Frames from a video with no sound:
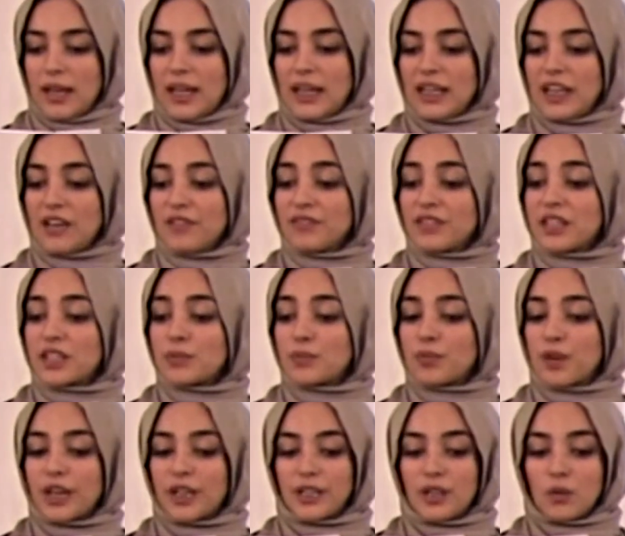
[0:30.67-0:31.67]
He left his
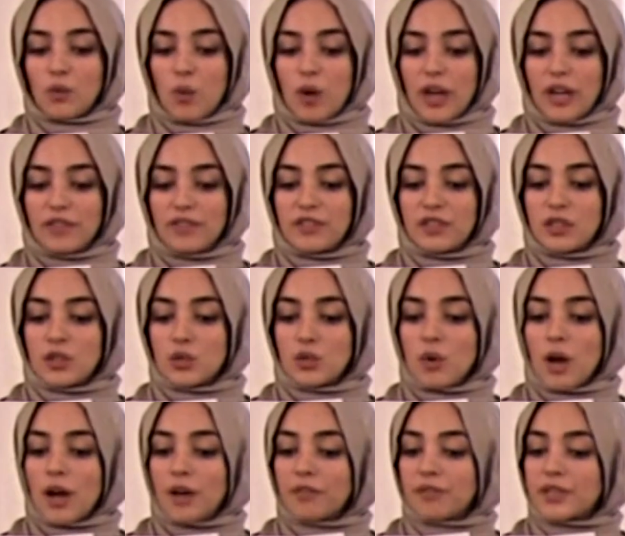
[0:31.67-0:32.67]
pregnant wife and
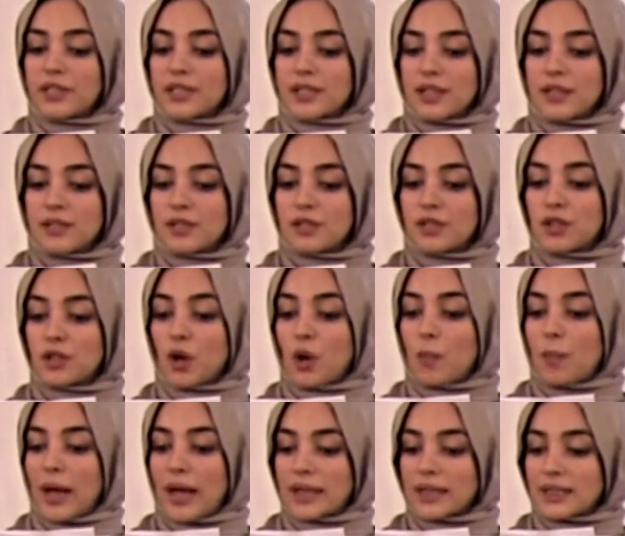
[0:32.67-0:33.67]
2 hungry sons to
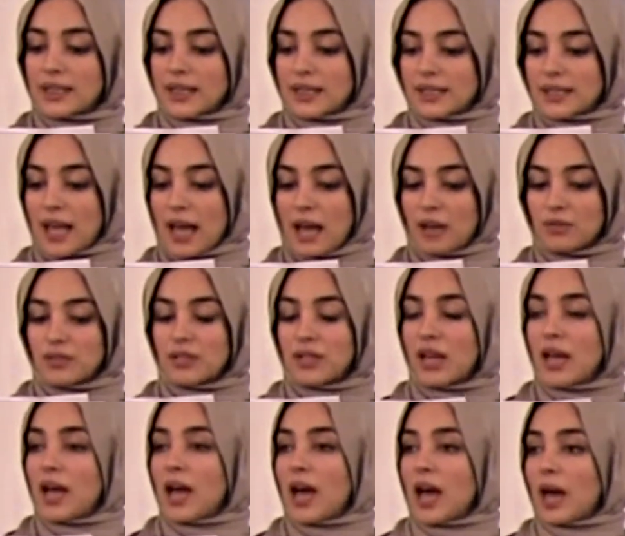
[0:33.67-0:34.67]
go back to his
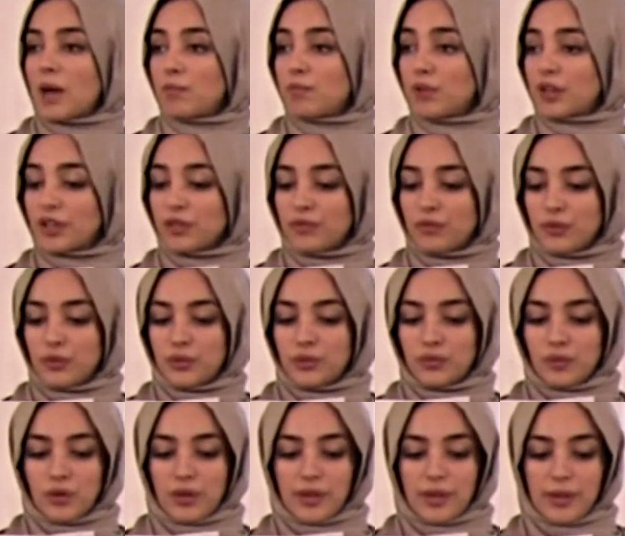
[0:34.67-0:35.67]
house and bring food
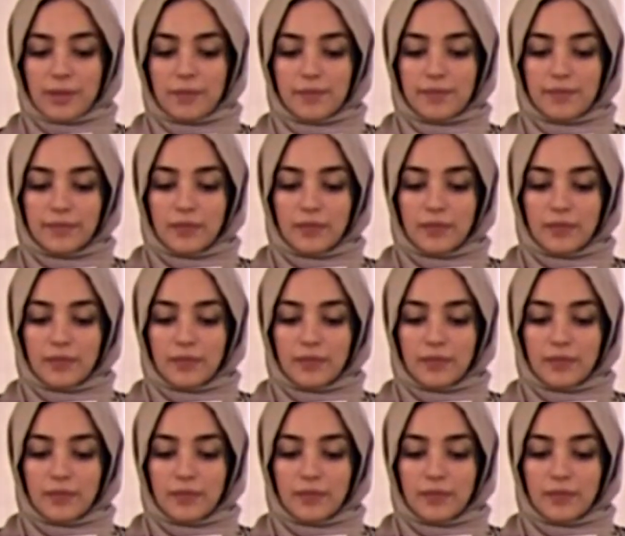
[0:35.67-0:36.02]
for them.